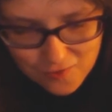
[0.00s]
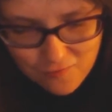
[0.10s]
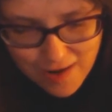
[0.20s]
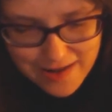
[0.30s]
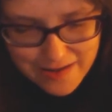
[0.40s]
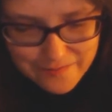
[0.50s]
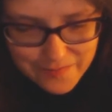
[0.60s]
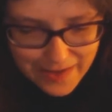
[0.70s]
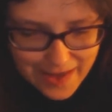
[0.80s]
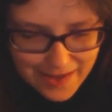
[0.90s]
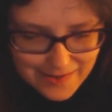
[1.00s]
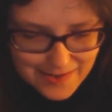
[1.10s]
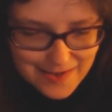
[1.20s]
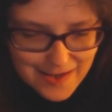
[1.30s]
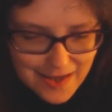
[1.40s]
Graham
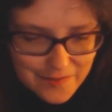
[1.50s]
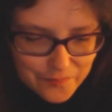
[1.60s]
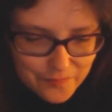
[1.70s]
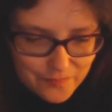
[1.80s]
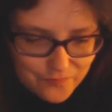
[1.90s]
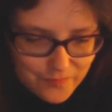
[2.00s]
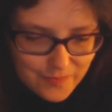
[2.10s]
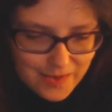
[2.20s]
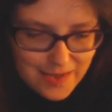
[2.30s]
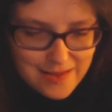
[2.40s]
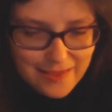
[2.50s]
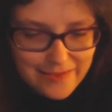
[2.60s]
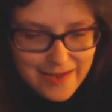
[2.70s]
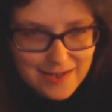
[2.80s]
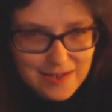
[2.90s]
gets
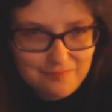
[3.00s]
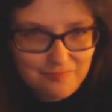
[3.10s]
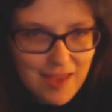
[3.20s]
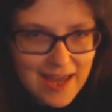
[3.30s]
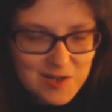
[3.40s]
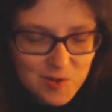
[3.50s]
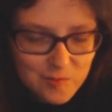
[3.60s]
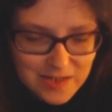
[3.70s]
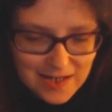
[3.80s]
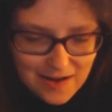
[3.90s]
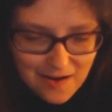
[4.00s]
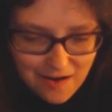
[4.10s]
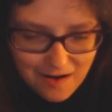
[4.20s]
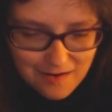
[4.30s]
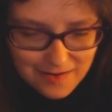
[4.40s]
this light up
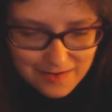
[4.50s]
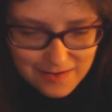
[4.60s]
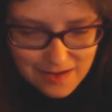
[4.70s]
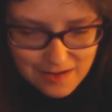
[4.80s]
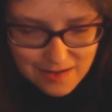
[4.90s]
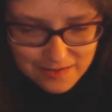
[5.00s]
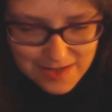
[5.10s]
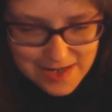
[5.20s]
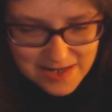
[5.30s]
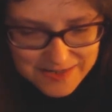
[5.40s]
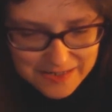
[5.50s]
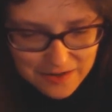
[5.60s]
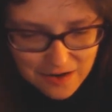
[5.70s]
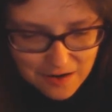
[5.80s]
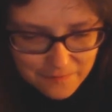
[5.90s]
cigar,
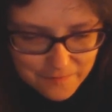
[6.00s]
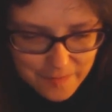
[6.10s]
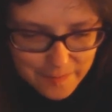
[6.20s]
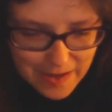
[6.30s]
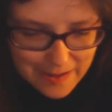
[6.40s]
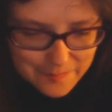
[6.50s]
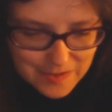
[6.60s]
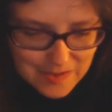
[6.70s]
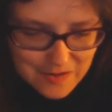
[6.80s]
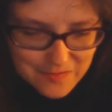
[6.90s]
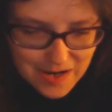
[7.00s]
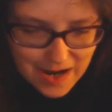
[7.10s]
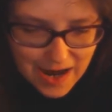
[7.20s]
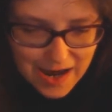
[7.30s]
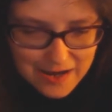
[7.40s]
e-cigar from Epsom,
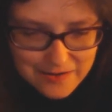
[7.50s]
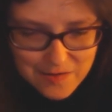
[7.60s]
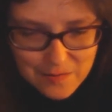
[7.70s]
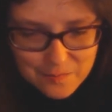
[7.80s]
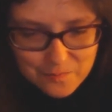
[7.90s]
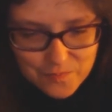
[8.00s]
and